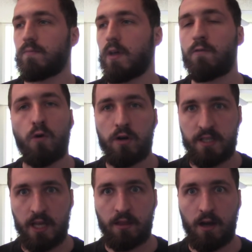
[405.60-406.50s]
Of course
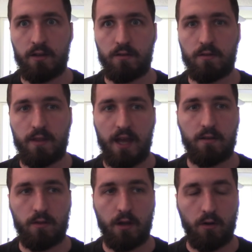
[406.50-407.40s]
they thought
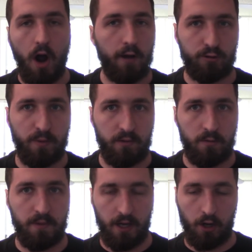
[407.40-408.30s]
that their offspring
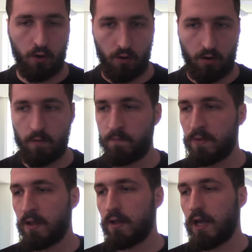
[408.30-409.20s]
would be a girl,
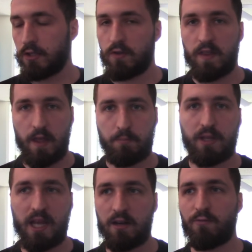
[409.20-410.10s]
and so that they
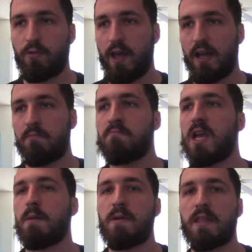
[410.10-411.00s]
planned for that, and
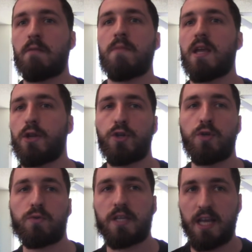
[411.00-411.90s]
maybe they made a
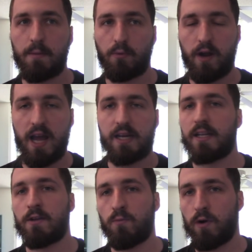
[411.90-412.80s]
new tape or
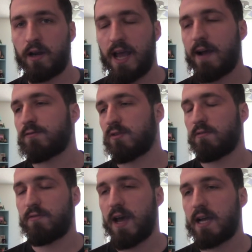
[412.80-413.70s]
edited one after the
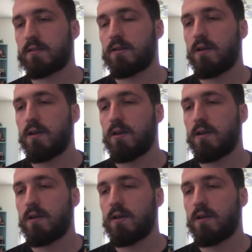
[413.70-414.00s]
fact.